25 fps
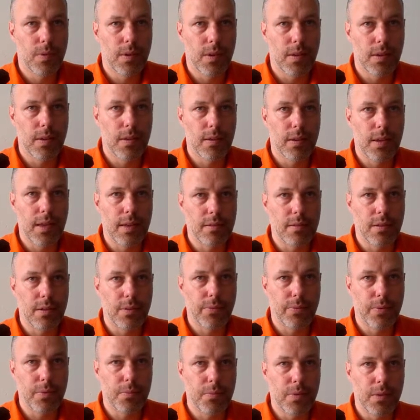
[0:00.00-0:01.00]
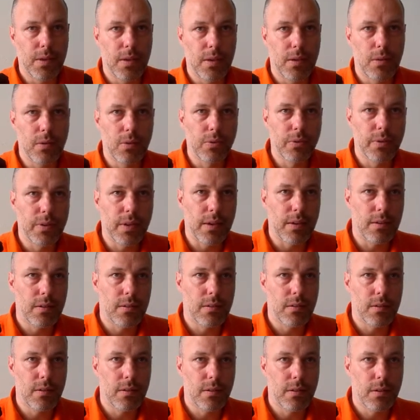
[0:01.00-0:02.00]
It gets it from the
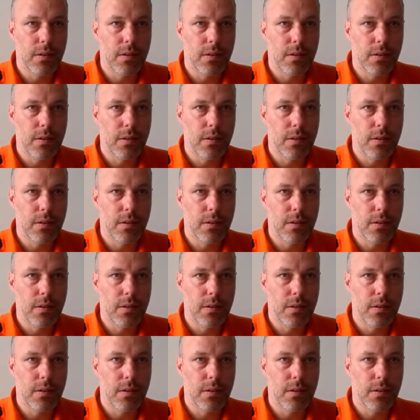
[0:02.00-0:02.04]
context.